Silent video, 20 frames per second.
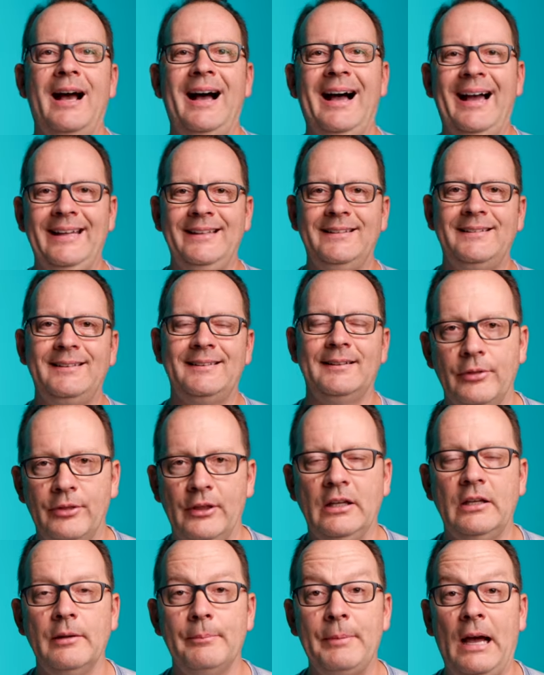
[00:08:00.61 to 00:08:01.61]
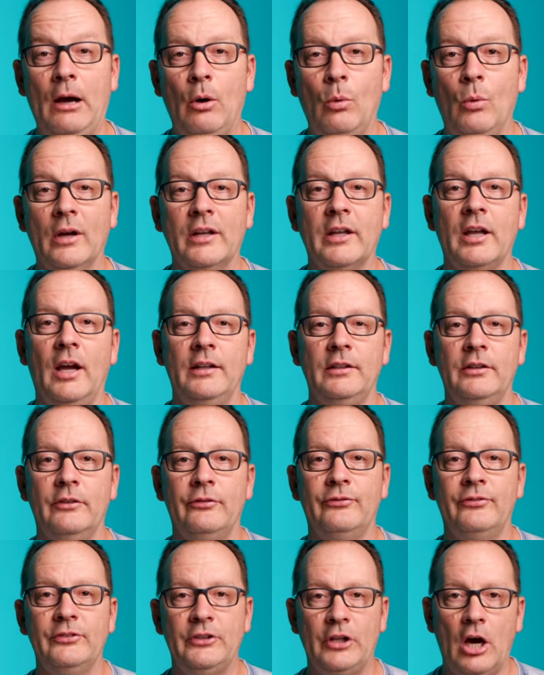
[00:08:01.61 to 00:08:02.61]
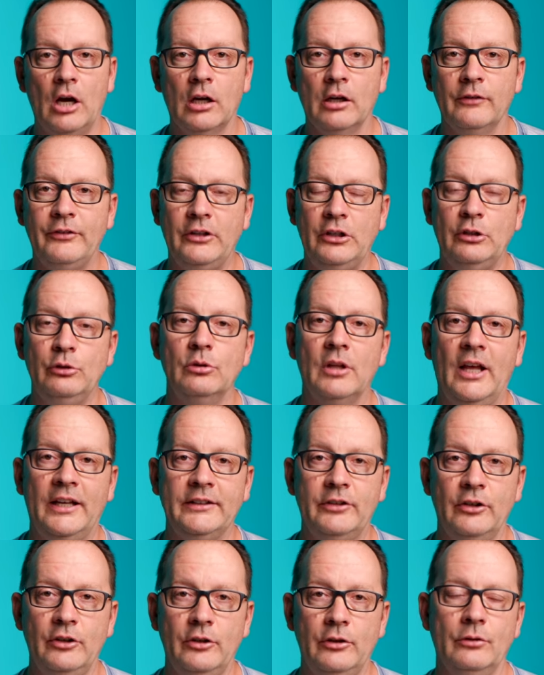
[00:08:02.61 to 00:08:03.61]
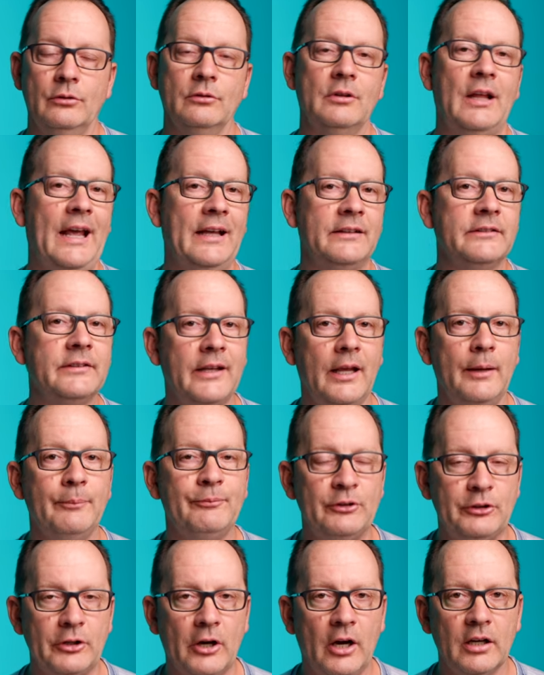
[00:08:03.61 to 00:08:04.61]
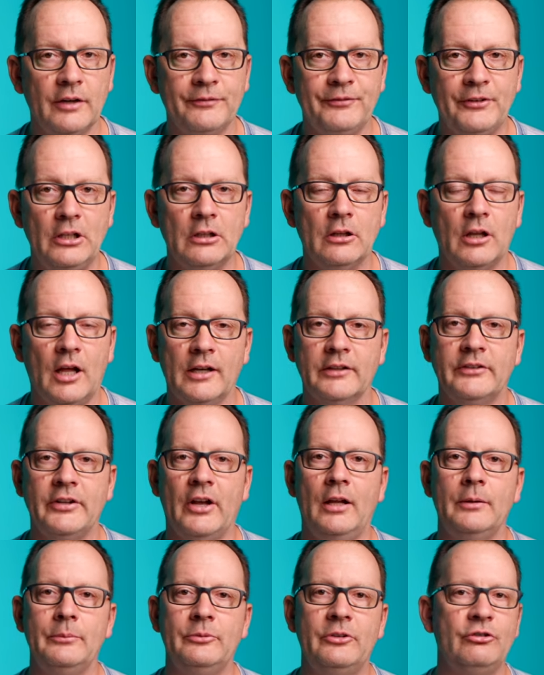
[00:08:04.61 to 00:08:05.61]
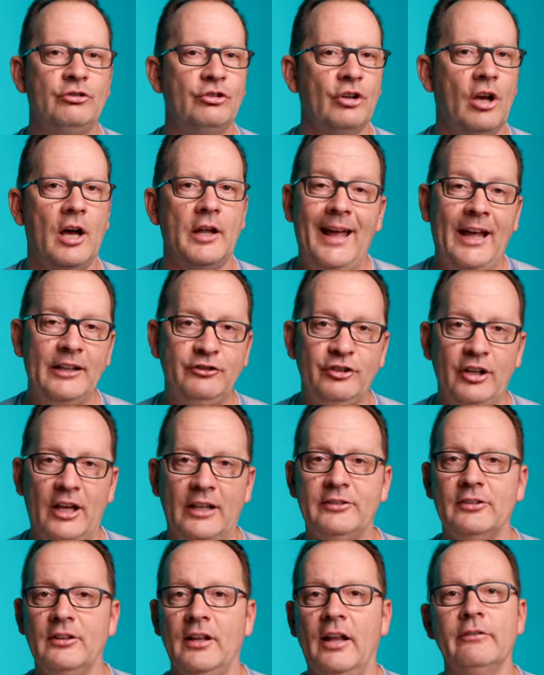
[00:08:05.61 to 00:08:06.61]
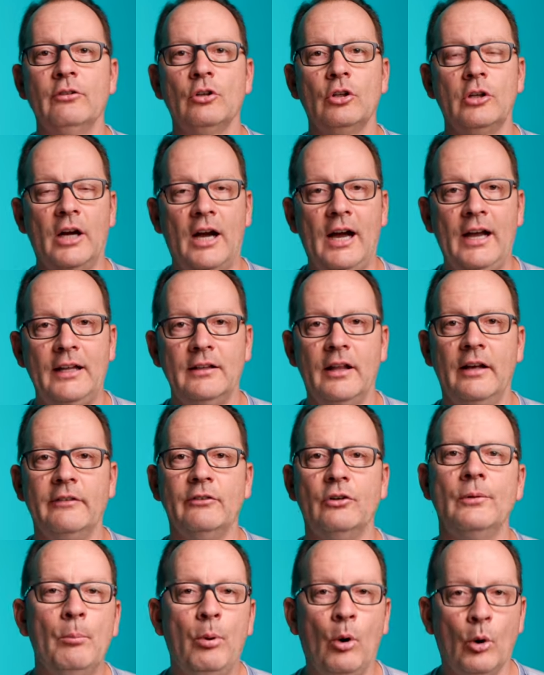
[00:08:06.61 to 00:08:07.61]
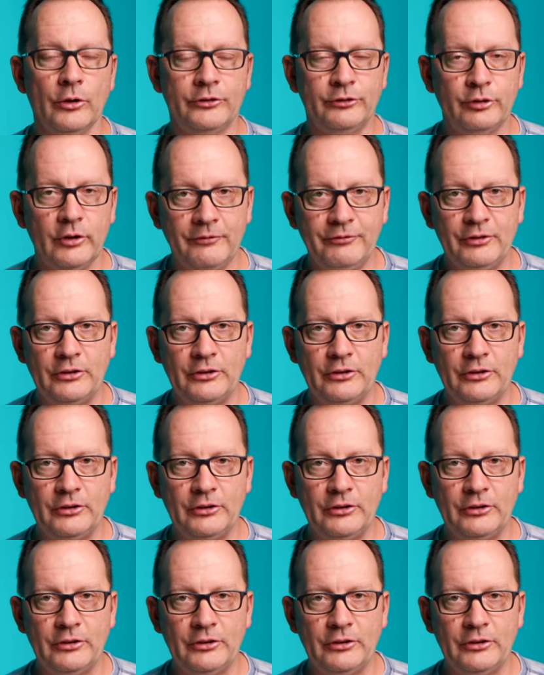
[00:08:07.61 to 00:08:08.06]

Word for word: heights, think about what kind of photography photography you like to do. Landscape photography a lot of times is shot at chest level or eye level. Portrait